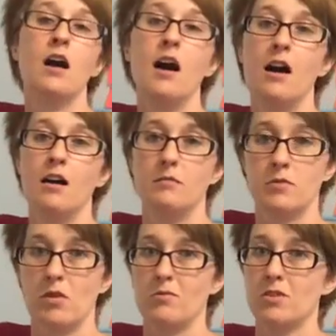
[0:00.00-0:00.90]
Um,
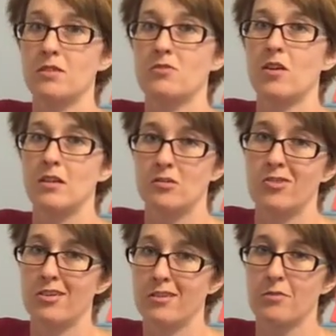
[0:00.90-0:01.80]
so I'm just trying to
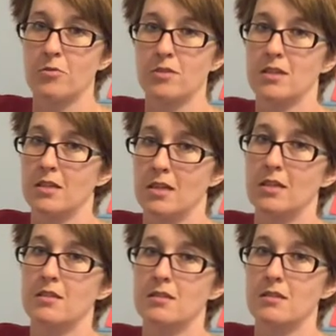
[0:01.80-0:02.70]
chug through it to
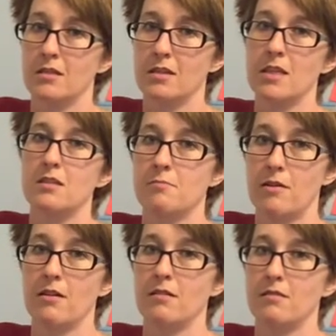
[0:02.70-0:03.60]
get to the lace
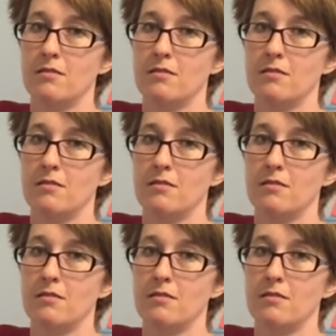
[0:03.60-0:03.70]
part